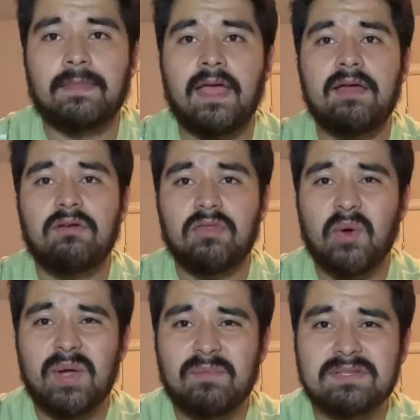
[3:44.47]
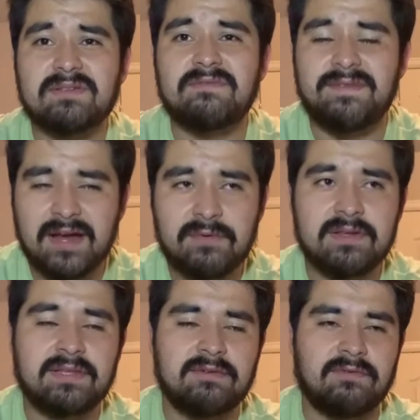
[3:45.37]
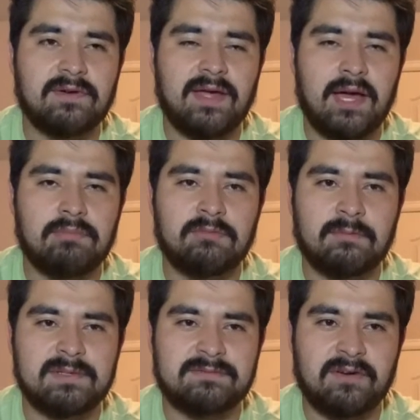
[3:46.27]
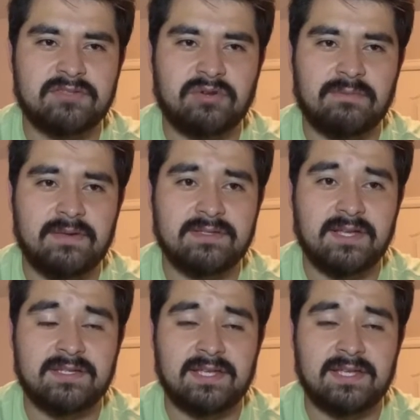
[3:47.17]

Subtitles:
And although it was a very different album from his first three mistakes,